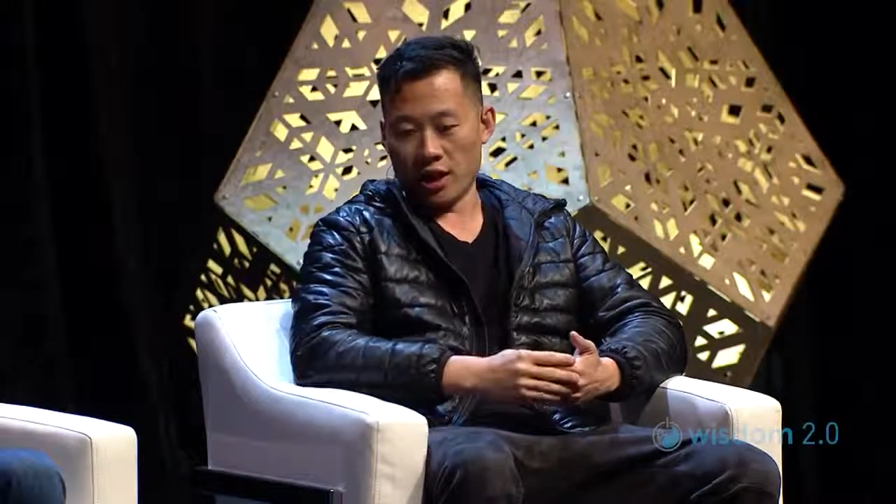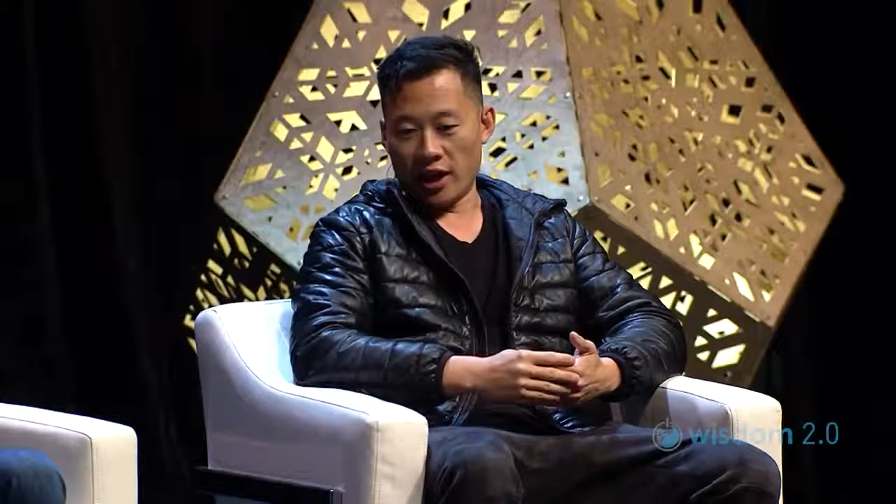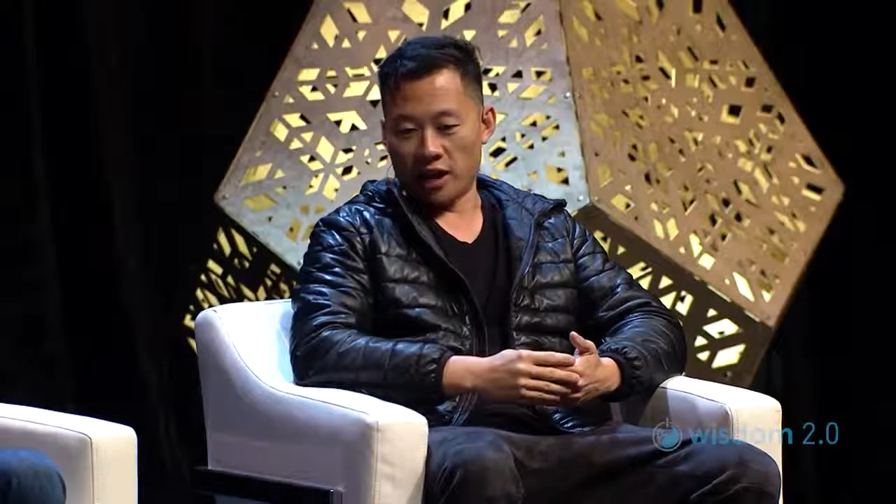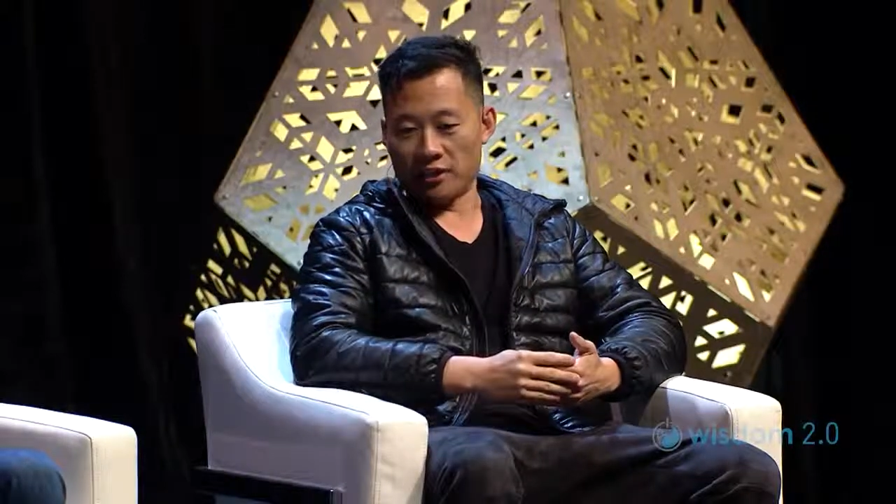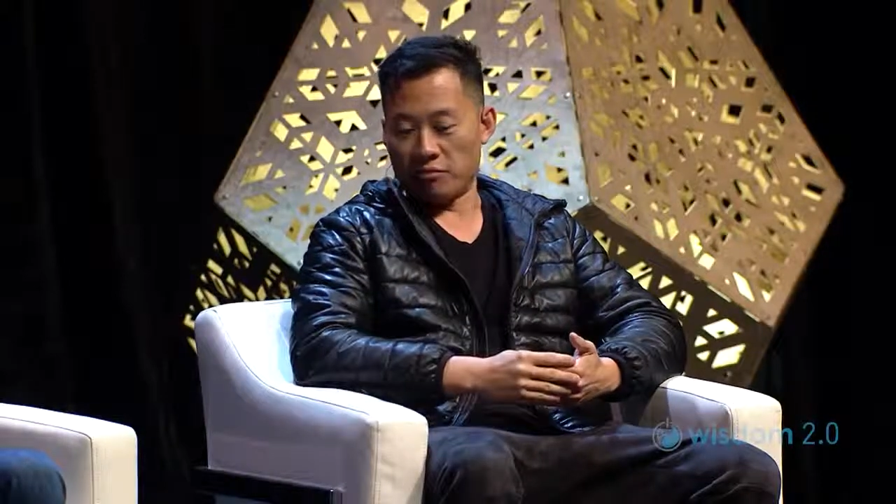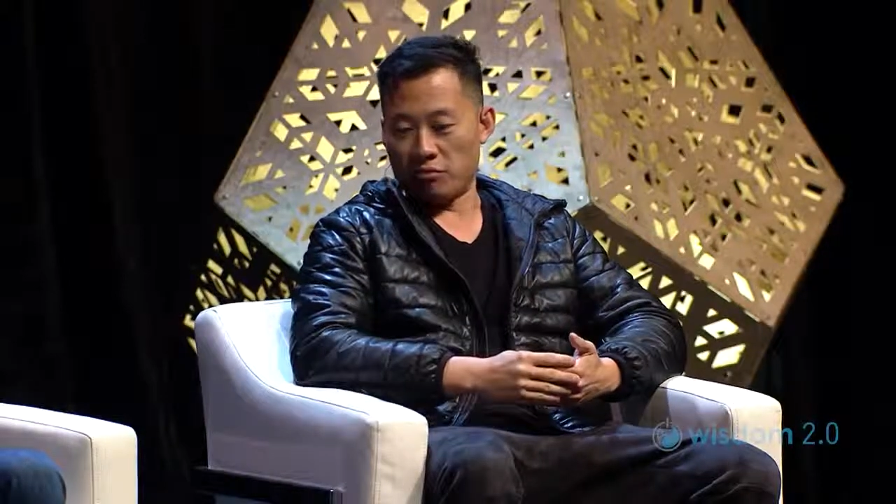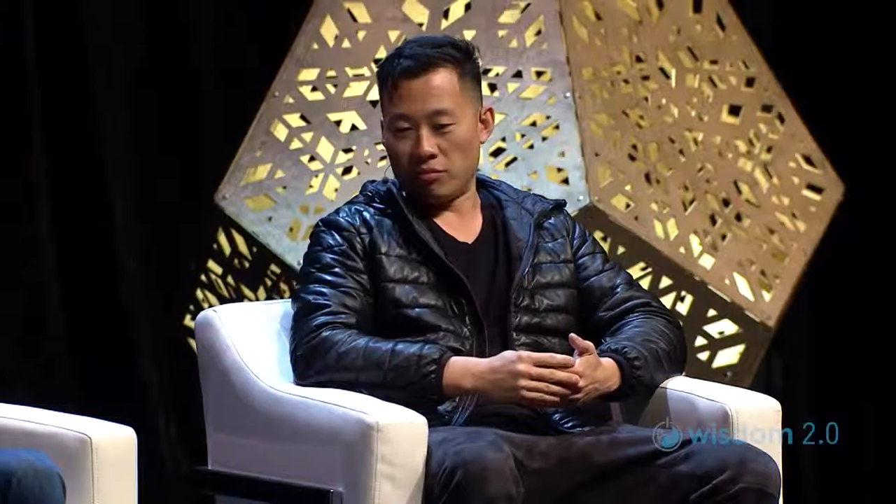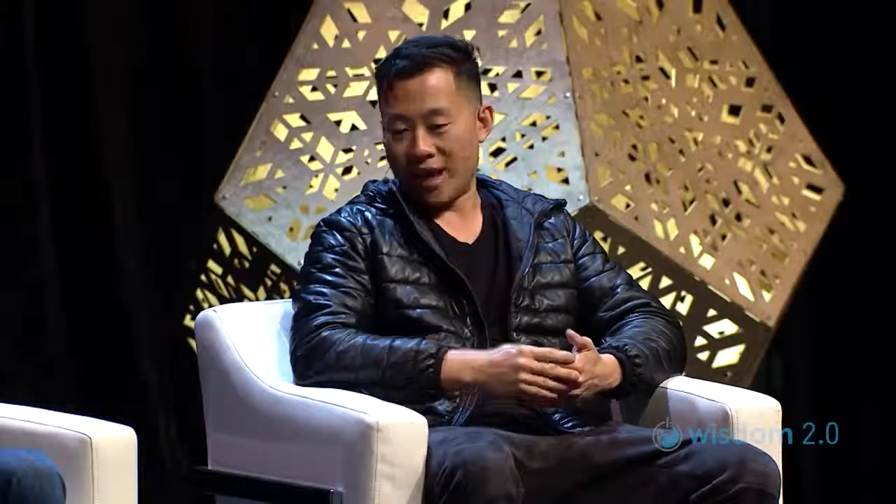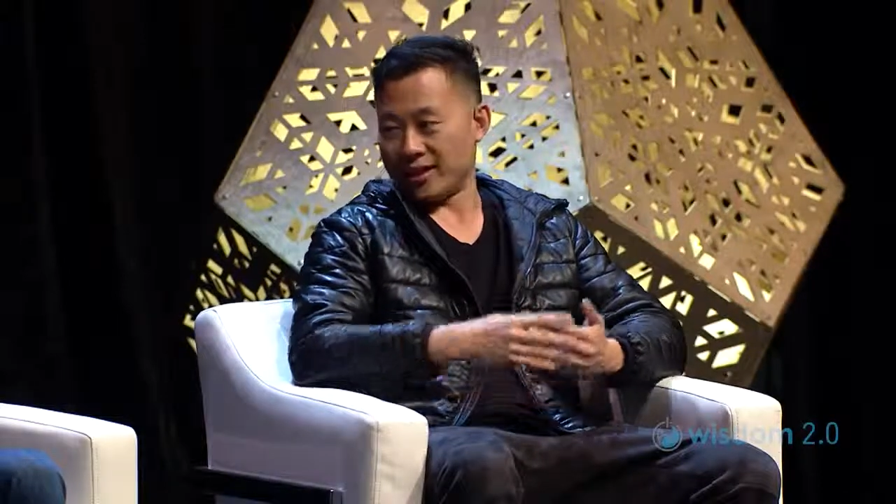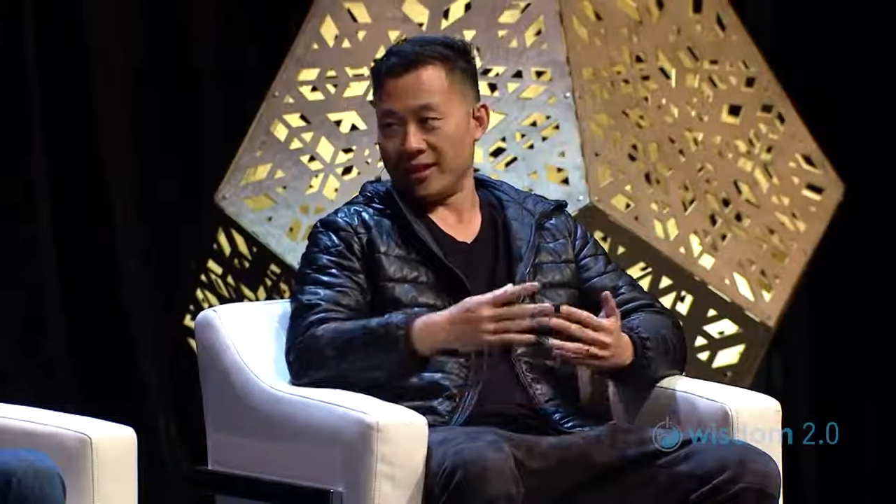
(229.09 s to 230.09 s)
and
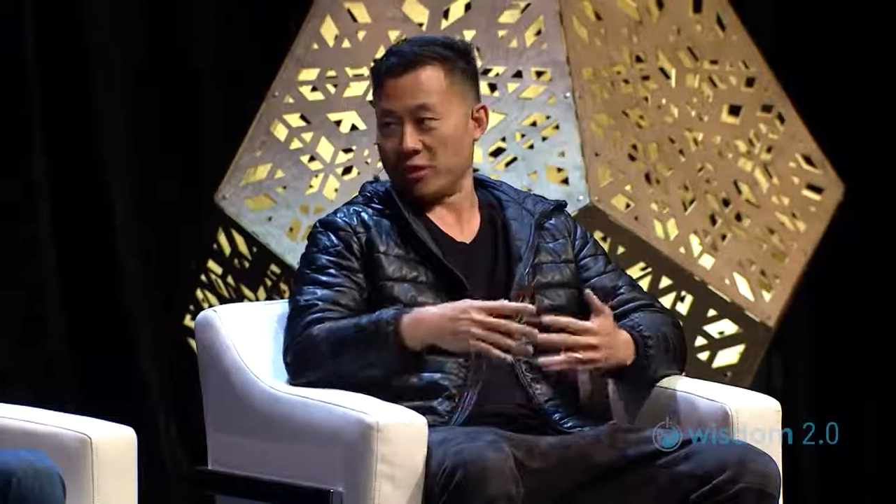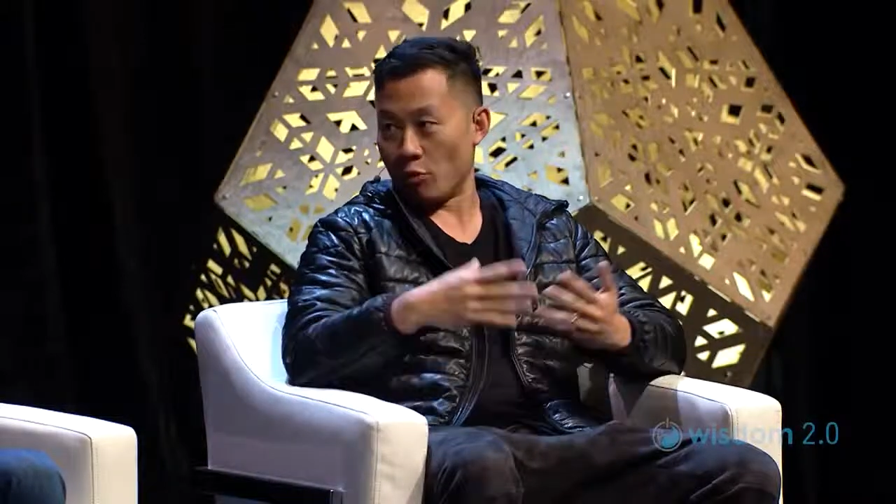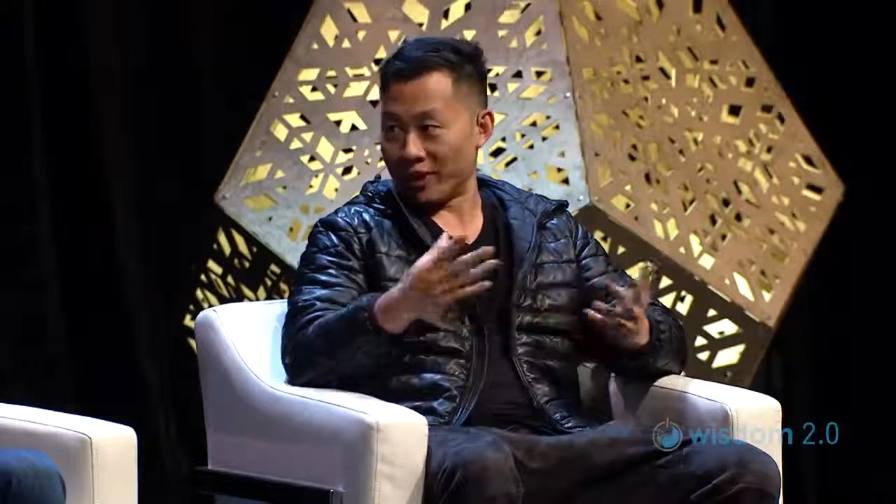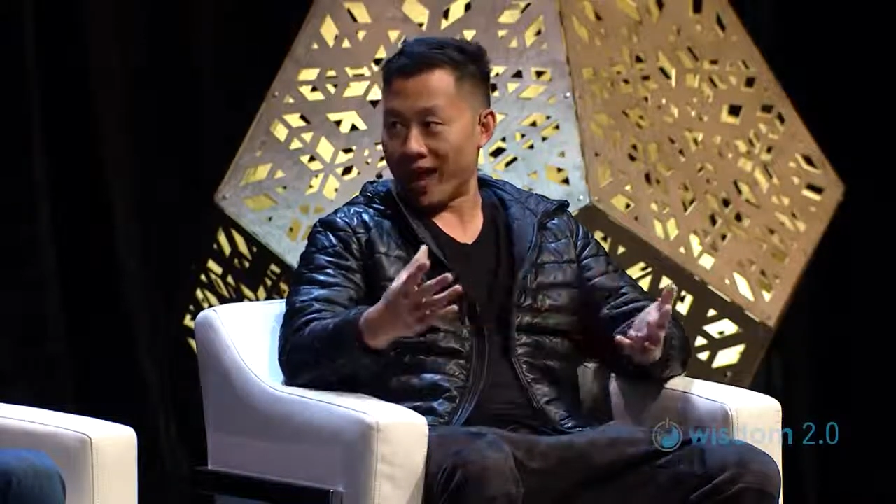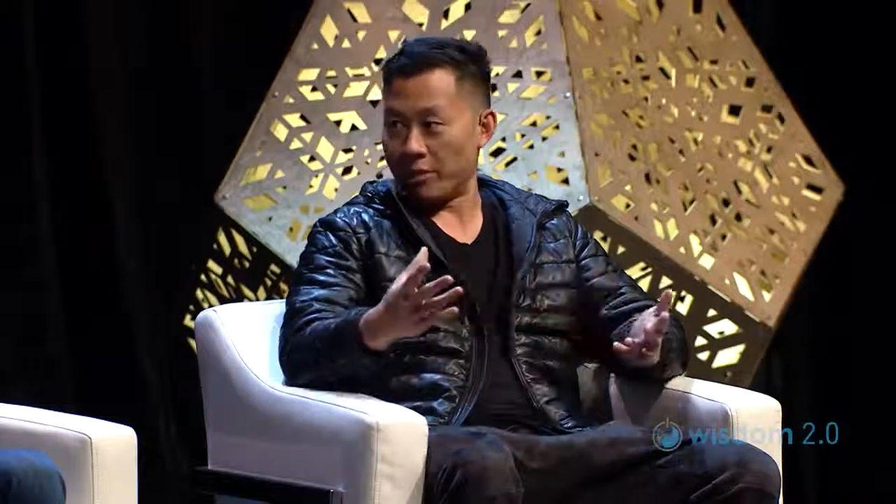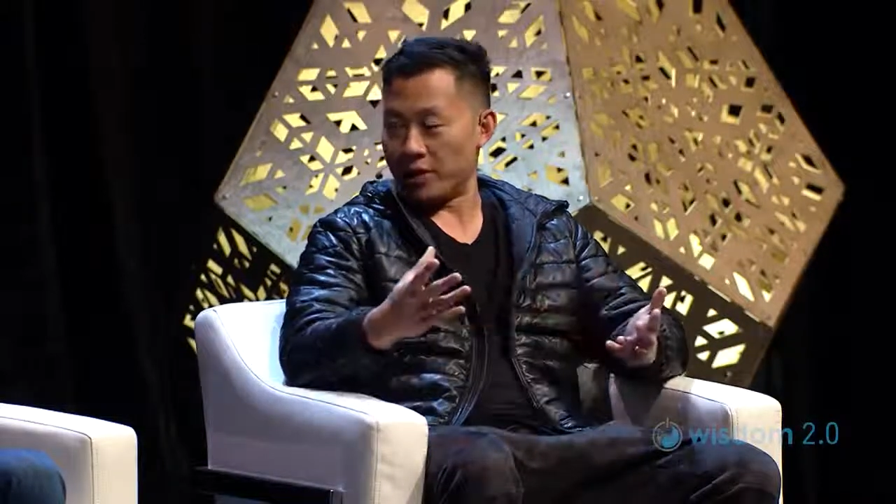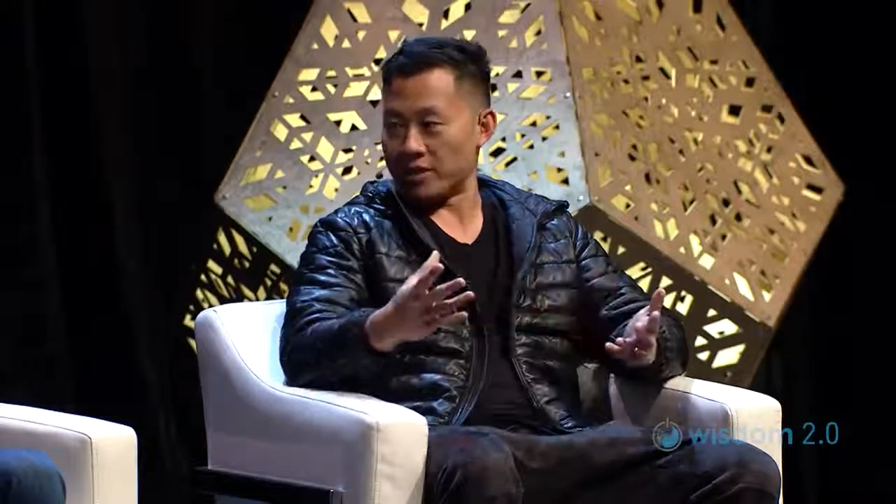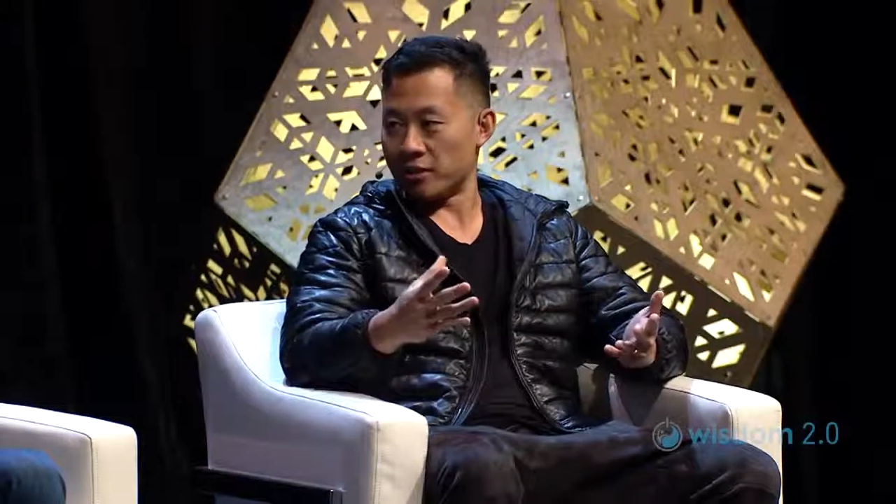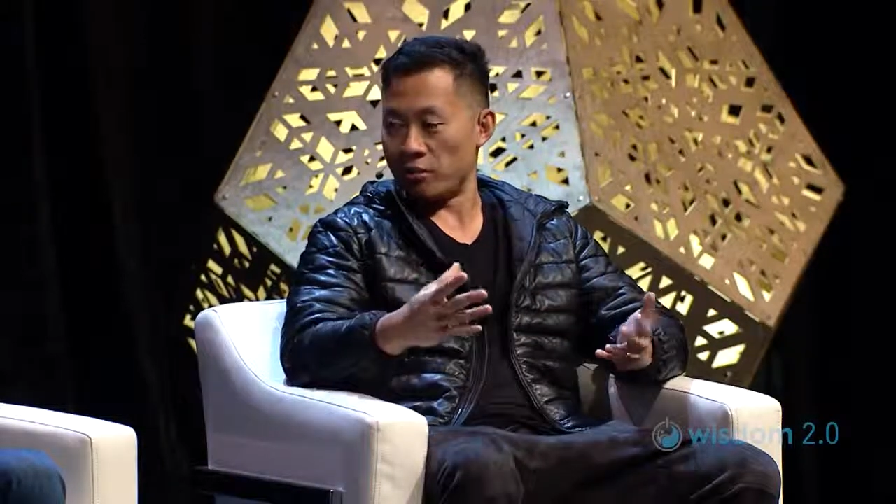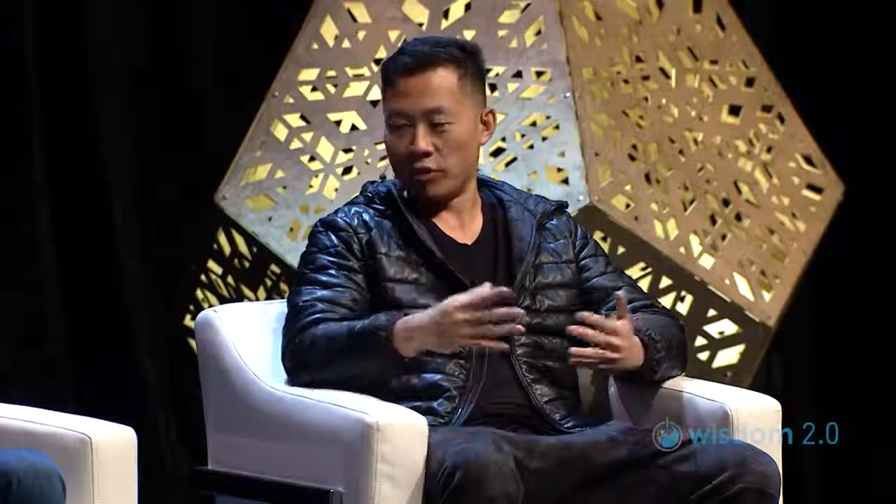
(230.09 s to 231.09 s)
that is going to happen
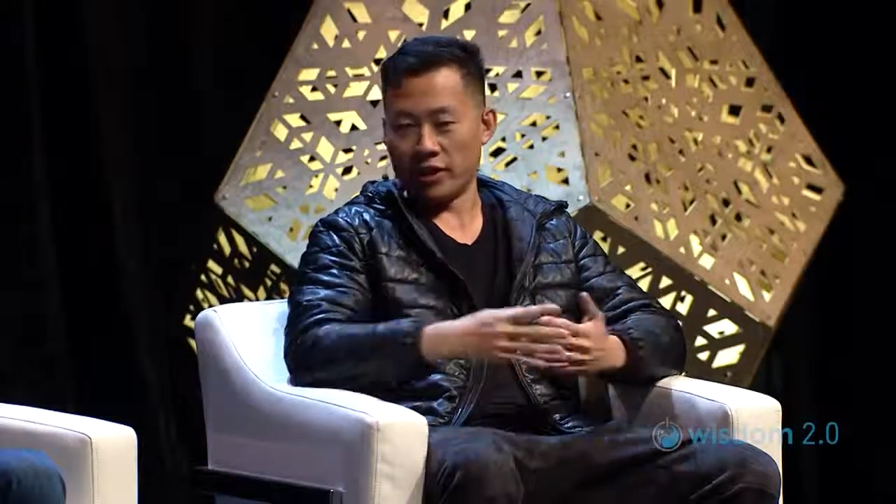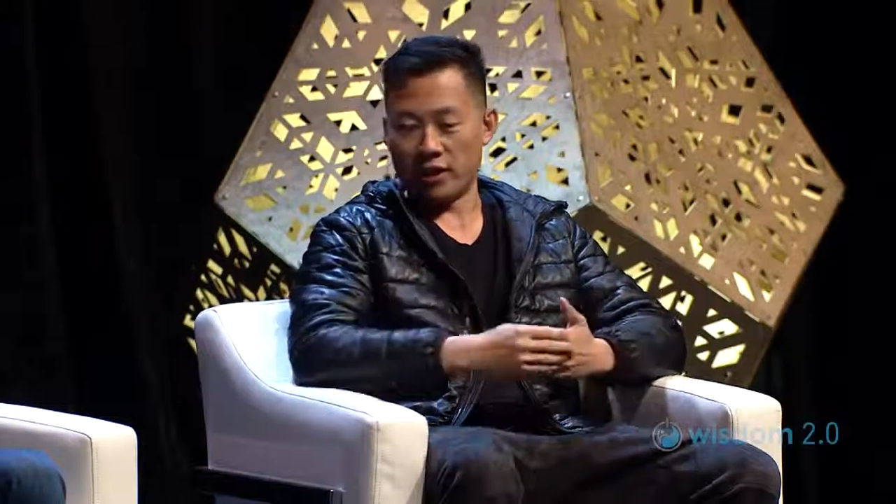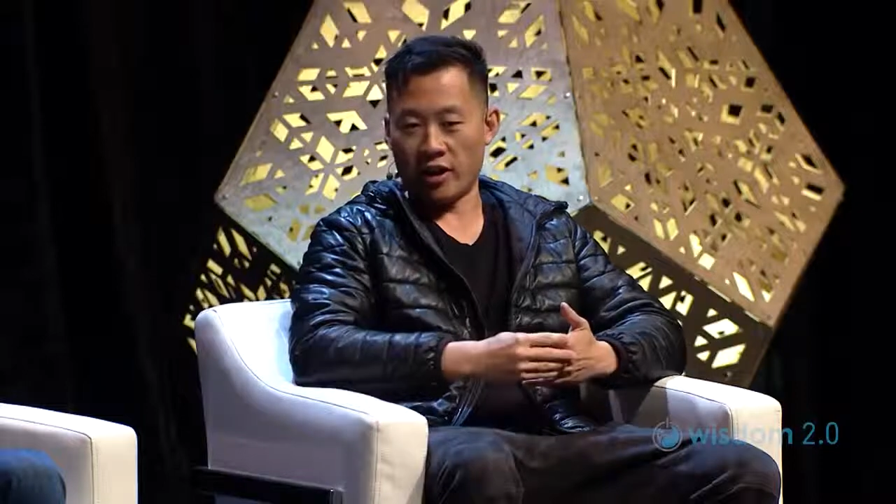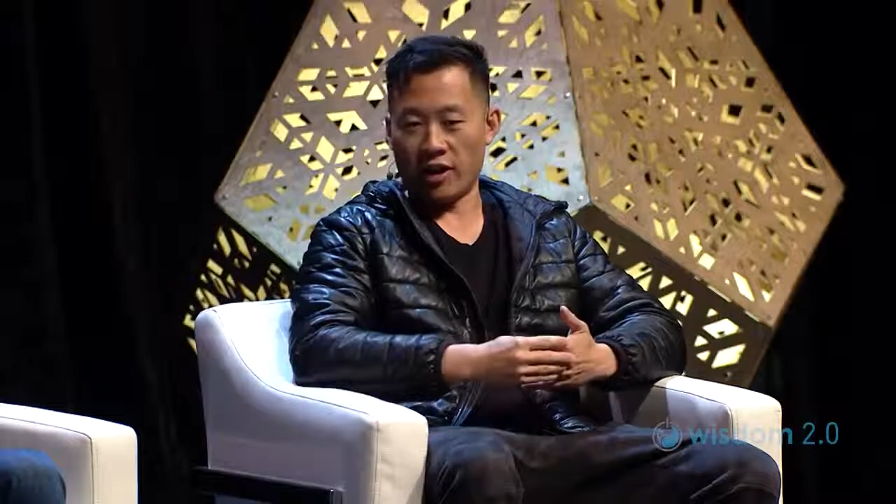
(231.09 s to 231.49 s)
at some point.